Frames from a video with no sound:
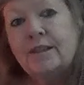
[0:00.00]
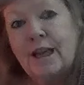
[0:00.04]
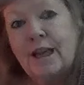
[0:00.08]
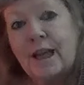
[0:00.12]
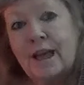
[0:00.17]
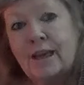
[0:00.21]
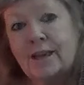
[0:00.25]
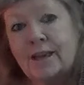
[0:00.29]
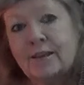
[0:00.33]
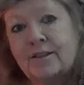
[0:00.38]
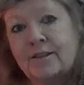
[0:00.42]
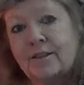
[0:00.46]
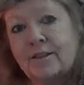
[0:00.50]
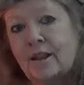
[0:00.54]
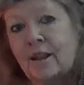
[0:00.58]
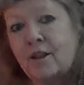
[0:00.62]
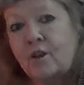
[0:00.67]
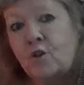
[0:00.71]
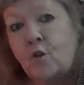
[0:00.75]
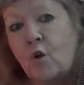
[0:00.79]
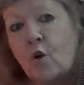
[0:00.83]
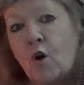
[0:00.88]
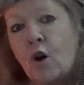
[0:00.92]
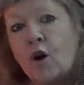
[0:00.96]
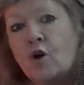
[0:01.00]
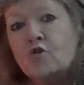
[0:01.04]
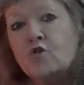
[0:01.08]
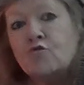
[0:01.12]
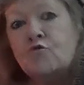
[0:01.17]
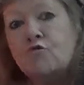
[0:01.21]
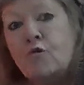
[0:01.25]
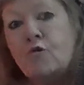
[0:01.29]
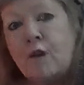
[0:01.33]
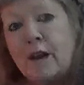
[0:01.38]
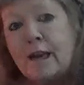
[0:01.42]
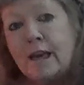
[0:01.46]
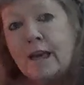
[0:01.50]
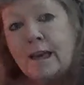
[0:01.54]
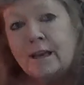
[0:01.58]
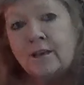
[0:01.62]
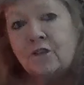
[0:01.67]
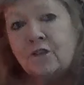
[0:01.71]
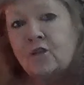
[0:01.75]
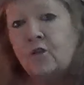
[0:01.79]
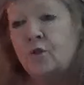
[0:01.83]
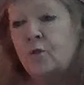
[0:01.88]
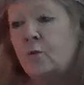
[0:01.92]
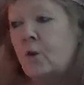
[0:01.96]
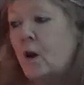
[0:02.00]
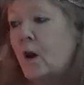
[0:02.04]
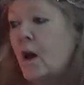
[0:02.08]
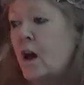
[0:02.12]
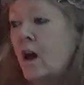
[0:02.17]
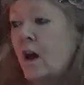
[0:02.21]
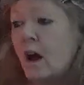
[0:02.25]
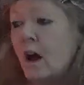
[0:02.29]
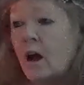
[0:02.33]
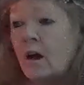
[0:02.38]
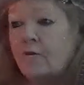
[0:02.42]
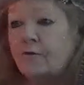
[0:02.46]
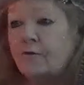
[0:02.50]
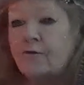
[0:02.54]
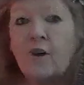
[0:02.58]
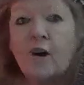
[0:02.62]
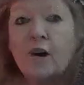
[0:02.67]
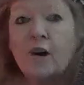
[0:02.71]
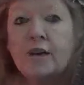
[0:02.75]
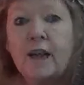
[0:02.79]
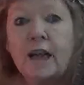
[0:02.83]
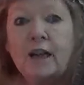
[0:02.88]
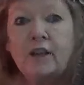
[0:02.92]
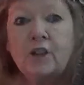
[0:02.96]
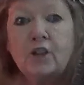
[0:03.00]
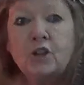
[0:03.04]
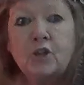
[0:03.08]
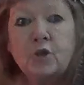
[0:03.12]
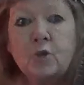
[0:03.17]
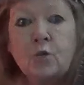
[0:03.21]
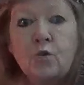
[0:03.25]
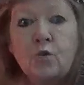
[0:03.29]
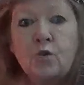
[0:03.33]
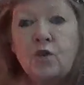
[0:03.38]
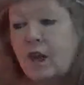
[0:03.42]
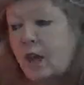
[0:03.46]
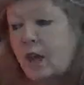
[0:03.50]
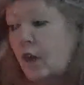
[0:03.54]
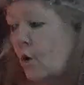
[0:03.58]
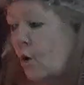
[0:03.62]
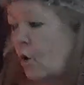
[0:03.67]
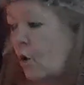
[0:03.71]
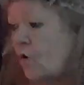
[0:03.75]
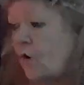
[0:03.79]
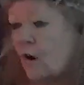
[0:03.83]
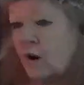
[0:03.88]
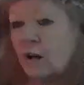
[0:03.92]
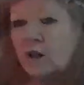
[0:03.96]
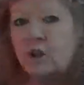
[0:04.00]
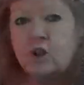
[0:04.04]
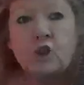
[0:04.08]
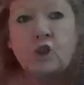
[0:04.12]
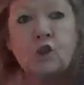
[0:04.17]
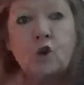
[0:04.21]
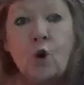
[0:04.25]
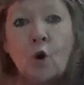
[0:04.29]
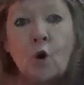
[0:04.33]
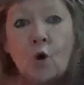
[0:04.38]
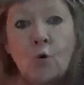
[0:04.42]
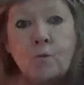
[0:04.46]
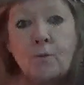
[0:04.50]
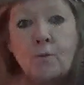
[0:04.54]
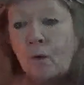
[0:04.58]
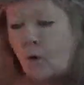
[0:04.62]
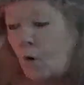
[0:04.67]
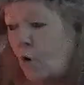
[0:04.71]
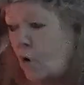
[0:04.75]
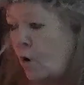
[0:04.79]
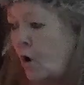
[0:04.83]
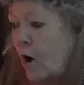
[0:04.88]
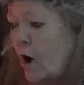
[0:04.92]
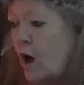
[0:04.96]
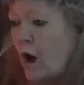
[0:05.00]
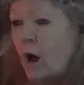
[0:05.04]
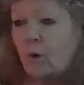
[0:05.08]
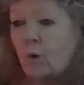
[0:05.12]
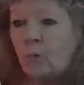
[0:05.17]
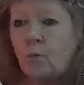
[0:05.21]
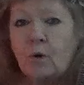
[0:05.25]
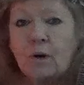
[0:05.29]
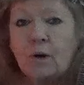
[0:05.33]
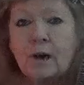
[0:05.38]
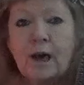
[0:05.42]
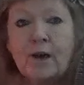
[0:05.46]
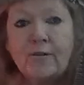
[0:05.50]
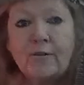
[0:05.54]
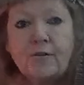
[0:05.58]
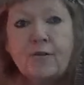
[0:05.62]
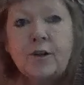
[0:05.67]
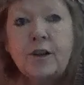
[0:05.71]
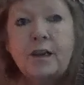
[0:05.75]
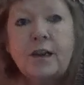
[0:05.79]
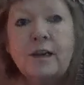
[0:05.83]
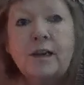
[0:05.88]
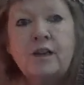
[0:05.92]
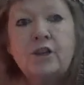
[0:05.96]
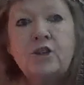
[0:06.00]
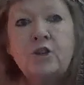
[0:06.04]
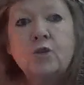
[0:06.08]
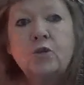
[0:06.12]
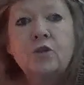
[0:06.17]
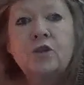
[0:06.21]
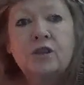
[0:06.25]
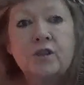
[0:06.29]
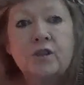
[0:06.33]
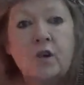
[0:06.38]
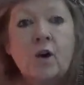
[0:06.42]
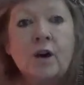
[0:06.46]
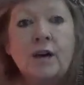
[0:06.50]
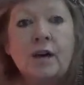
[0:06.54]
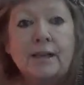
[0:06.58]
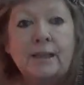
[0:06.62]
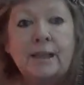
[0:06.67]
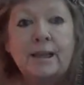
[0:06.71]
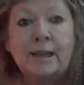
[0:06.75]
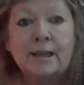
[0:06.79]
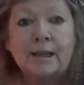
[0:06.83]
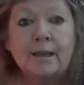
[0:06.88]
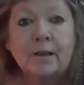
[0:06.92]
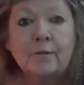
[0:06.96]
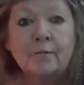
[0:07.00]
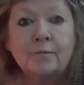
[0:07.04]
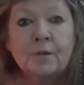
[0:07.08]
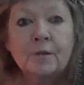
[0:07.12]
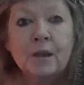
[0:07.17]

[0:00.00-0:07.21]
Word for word: text. You're agreeing to a financial thing or a job or whatever it is you're signing.